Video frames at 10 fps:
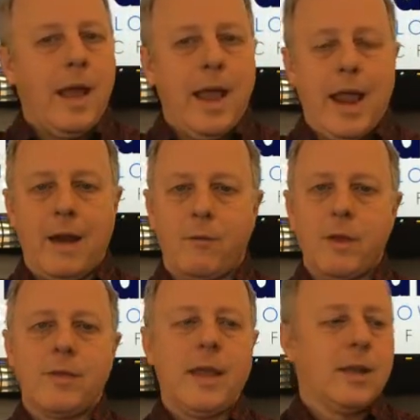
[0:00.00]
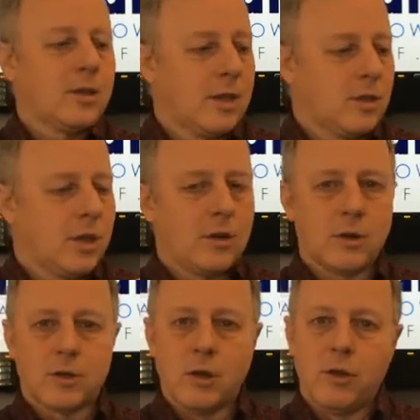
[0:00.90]
everything is considered
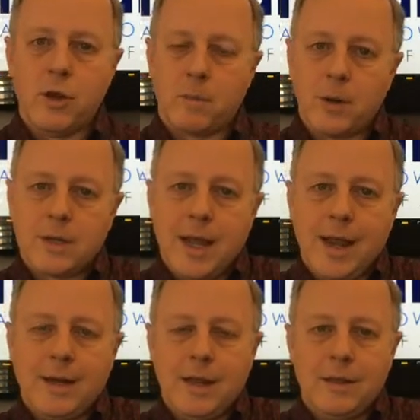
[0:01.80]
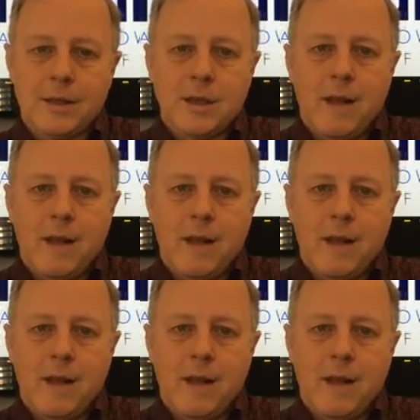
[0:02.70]
so that you're protecting this